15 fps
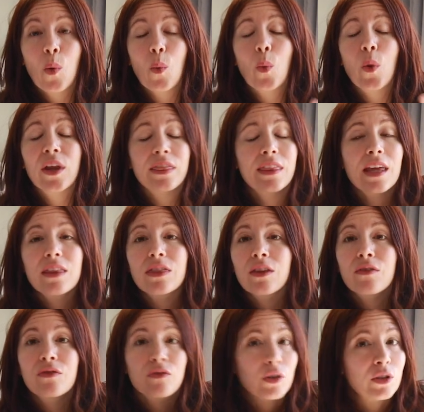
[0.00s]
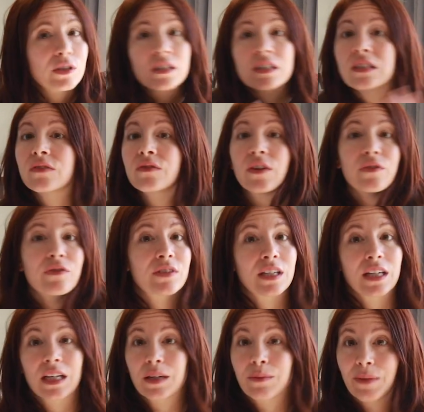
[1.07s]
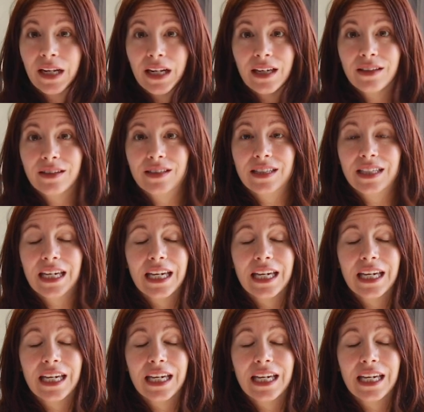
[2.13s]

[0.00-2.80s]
within the first 15 minutes.